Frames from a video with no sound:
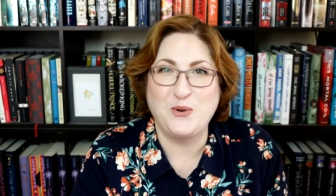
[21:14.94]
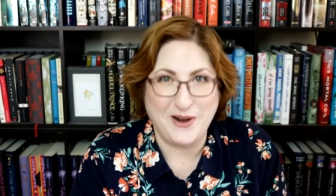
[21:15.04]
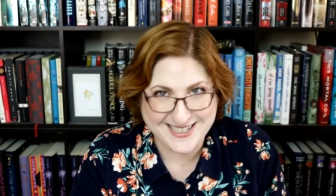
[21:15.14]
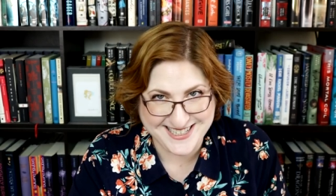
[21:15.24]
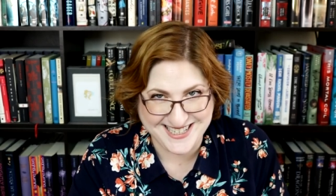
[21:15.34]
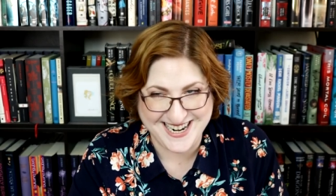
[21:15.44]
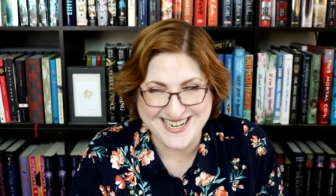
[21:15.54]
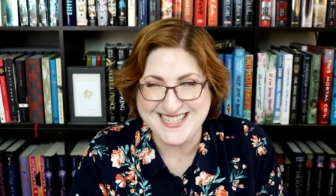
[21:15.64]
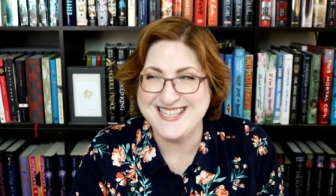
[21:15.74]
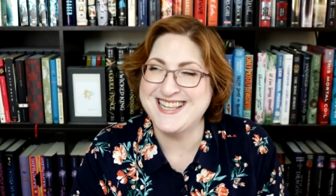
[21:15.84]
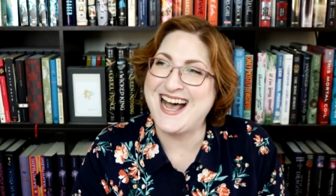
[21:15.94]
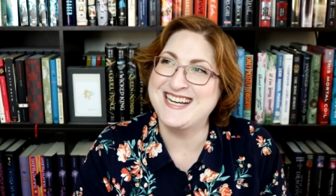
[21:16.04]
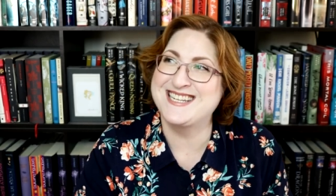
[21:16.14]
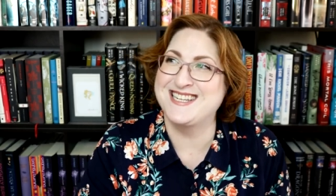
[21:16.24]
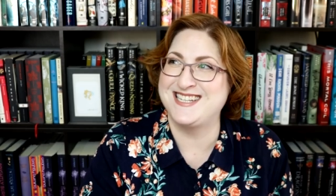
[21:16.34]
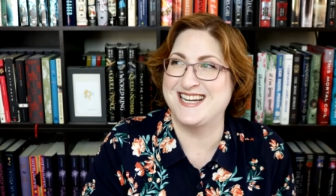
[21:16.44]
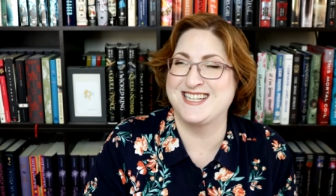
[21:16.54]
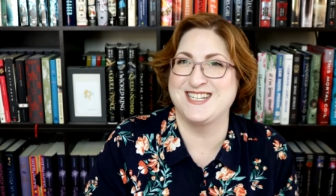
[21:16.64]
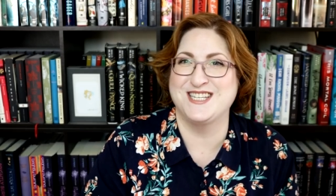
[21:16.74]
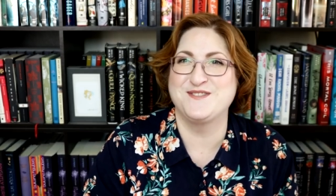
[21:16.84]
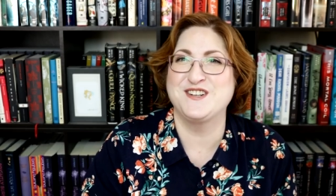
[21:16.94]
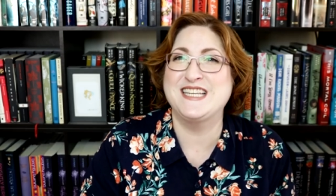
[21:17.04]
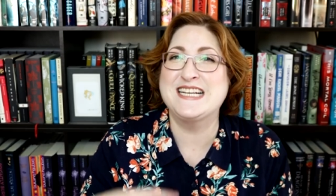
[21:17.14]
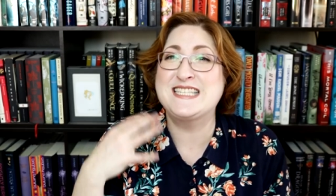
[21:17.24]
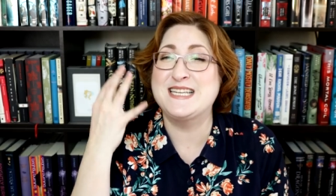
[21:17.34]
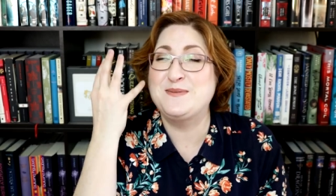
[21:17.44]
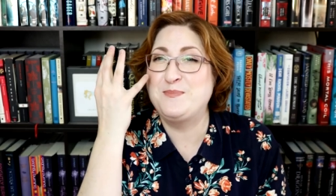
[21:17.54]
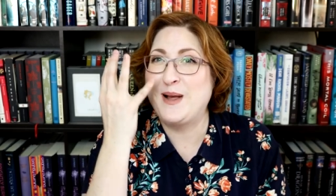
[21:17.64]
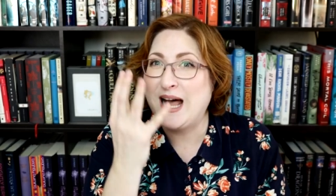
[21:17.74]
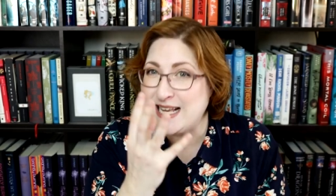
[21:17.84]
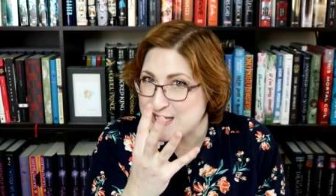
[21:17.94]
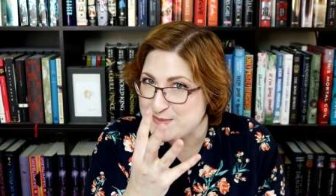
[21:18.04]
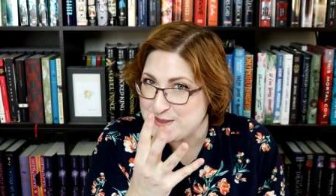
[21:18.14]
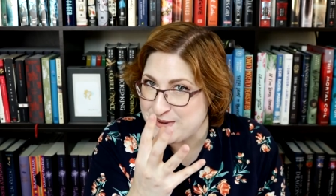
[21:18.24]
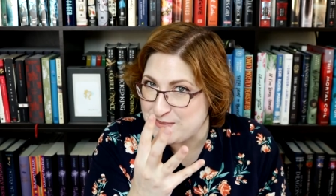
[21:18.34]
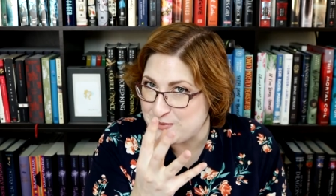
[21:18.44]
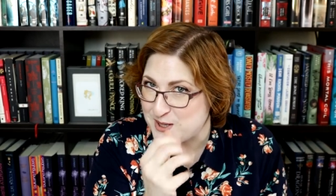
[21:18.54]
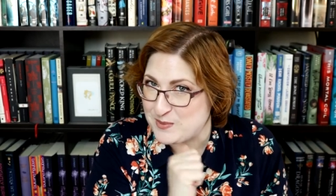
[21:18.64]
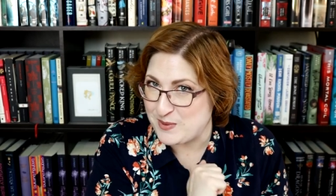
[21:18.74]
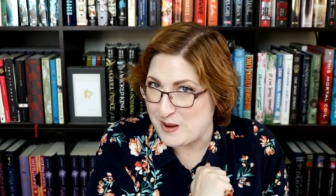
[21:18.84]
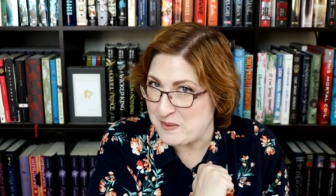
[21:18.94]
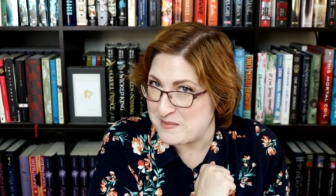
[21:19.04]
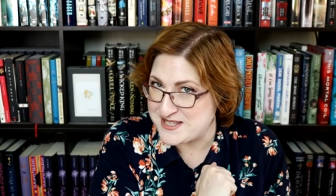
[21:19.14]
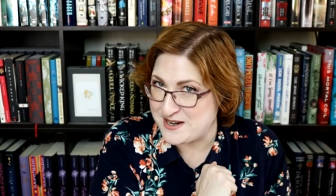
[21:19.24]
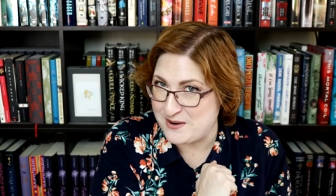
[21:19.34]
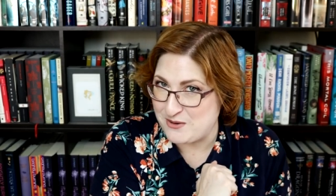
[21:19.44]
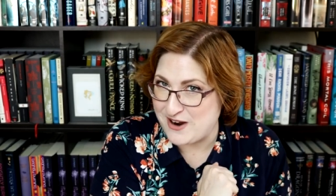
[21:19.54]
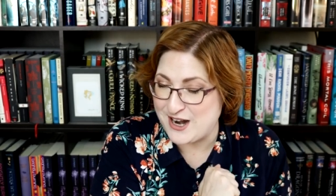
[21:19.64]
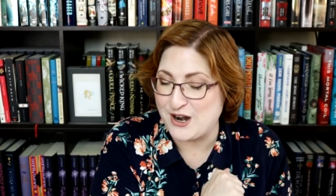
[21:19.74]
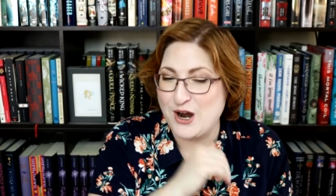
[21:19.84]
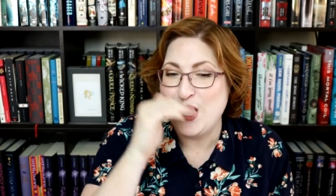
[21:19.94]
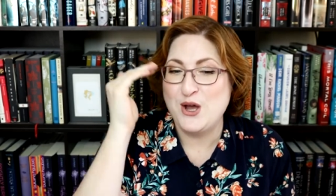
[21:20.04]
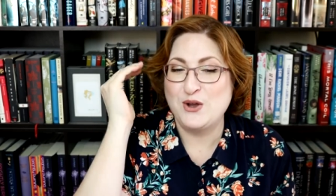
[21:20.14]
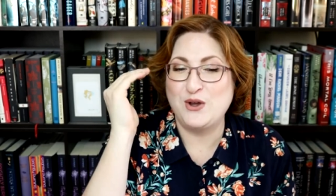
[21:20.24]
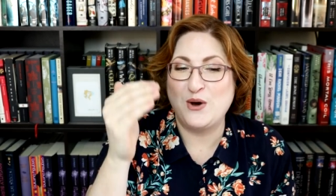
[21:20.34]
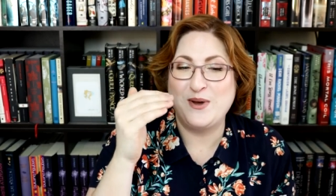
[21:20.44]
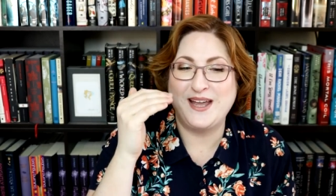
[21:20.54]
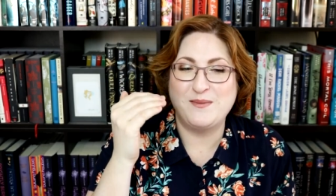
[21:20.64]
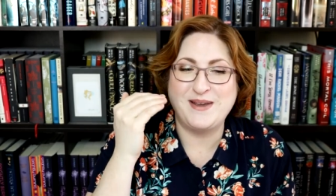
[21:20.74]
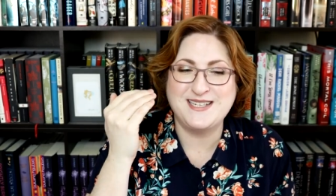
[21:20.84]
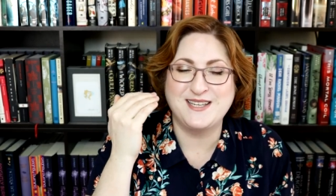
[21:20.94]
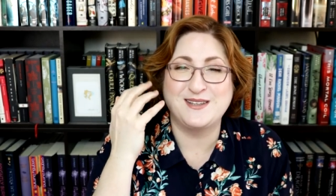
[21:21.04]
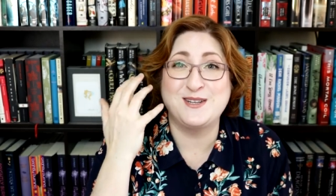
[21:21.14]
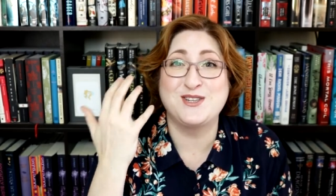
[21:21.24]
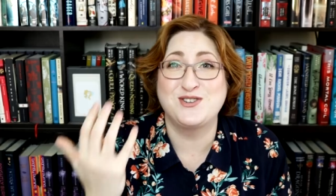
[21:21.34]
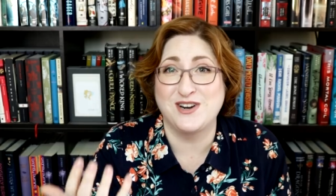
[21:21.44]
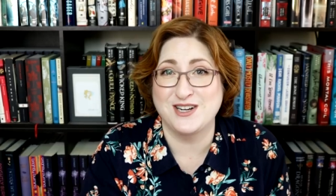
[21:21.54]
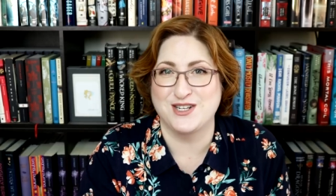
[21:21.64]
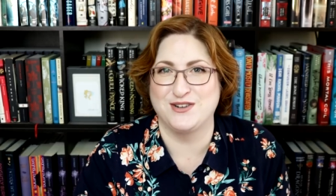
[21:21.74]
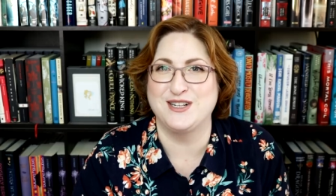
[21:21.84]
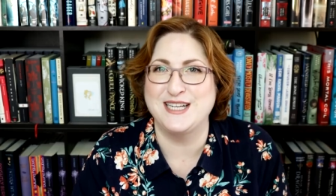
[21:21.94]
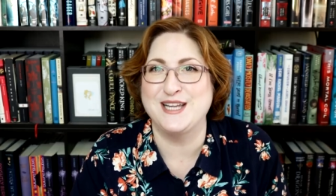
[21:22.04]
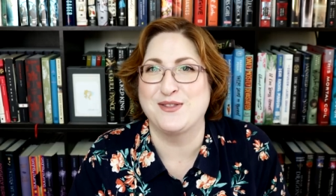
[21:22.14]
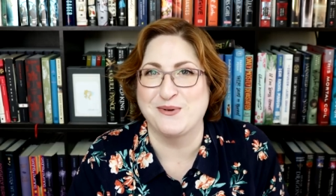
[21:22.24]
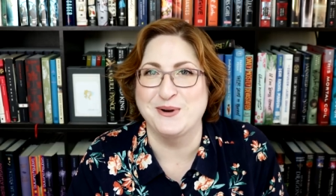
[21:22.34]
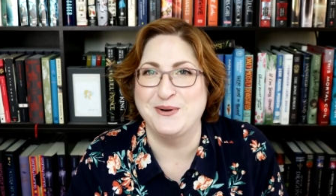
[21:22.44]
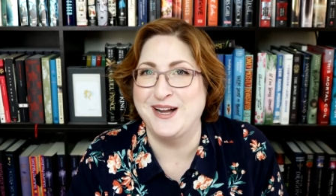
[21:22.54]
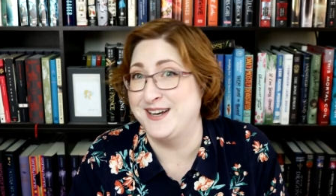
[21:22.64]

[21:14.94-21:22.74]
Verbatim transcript: questions slash suggestions for things that possibly might be your problem as an underwriter going basically structurally through a